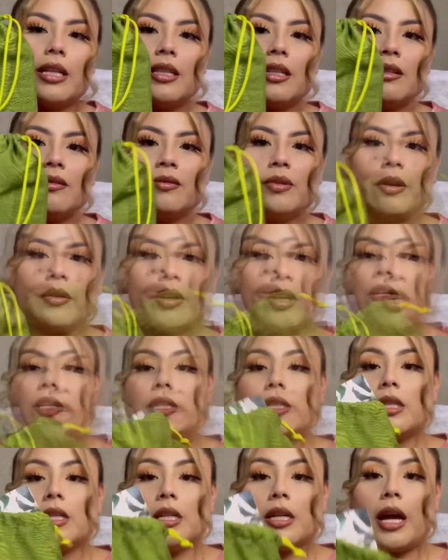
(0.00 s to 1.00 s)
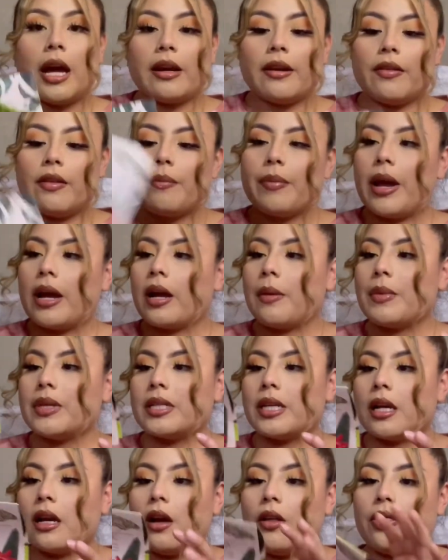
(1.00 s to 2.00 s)
It's the first thing out of the bag. I'm gonna
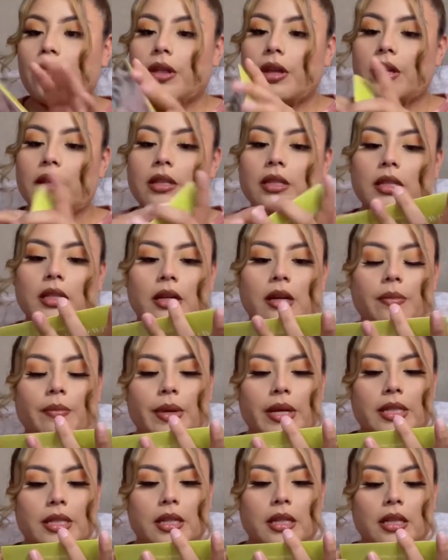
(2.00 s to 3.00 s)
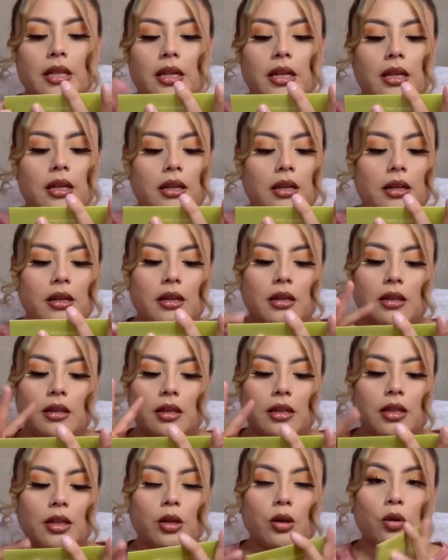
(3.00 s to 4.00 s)
take out this basically
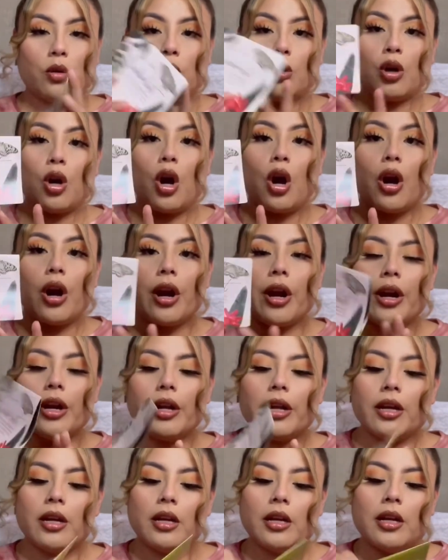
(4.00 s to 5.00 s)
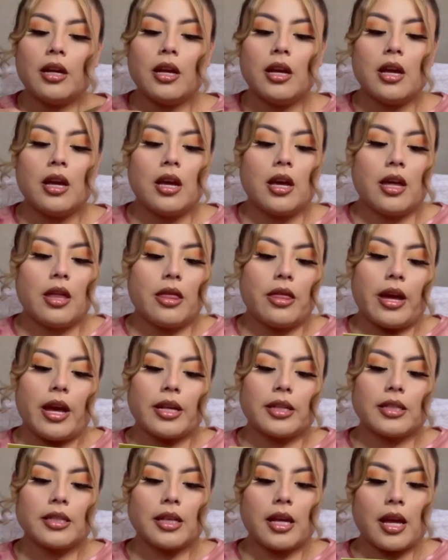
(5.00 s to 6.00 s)
little card that
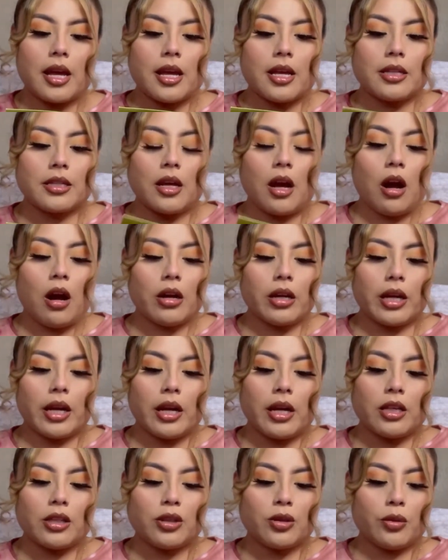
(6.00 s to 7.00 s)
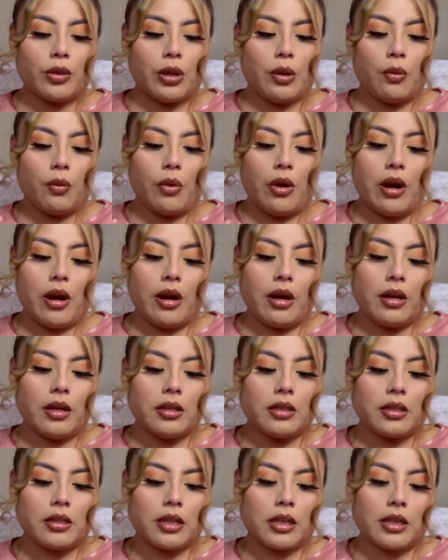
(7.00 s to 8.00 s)
says August 21.
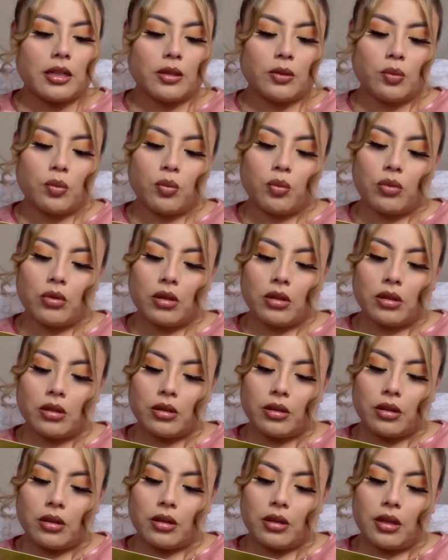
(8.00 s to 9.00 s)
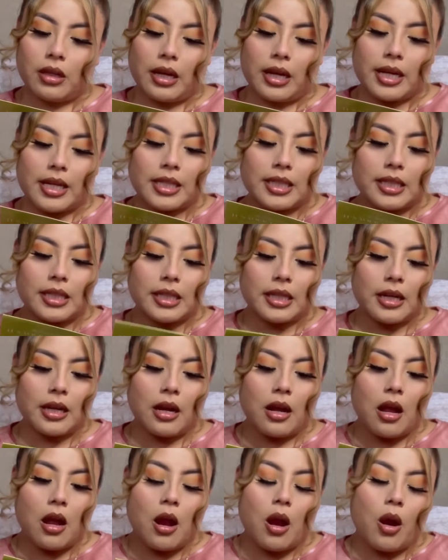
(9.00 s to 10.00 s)
It says Wanderlust,
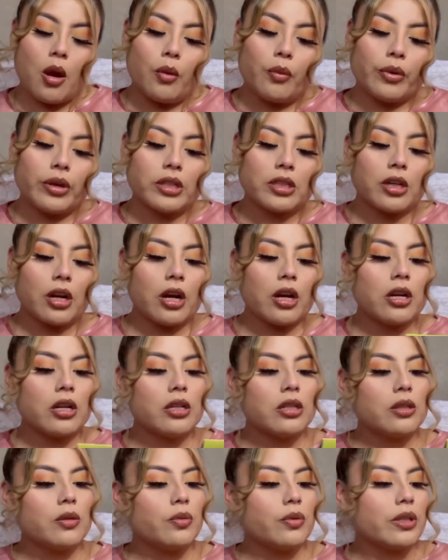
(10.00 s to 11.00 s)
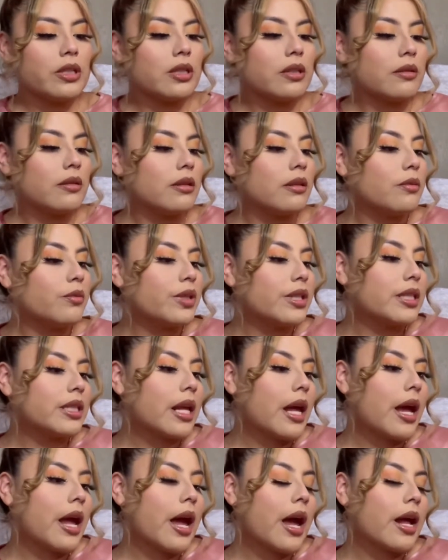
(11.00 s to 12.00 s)
recharge,
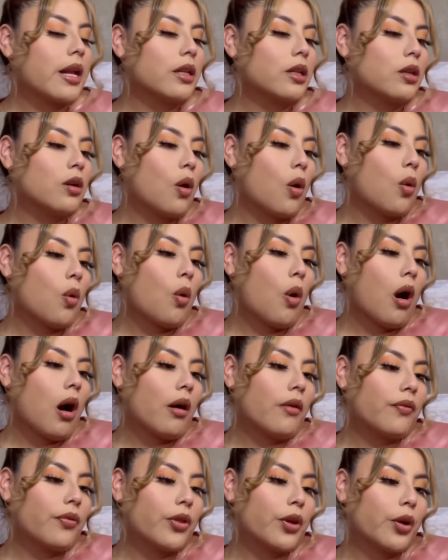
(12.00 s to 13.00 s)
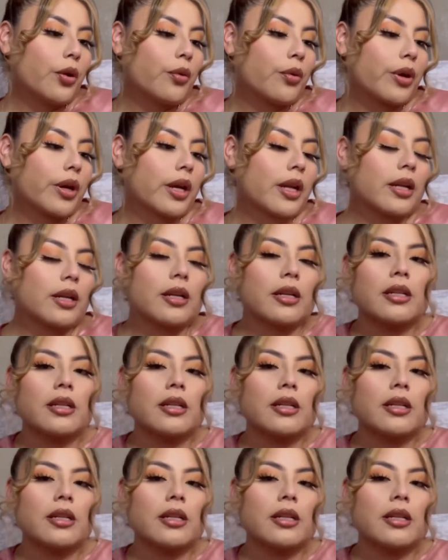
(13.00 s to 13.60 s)
reset, and go off the grid.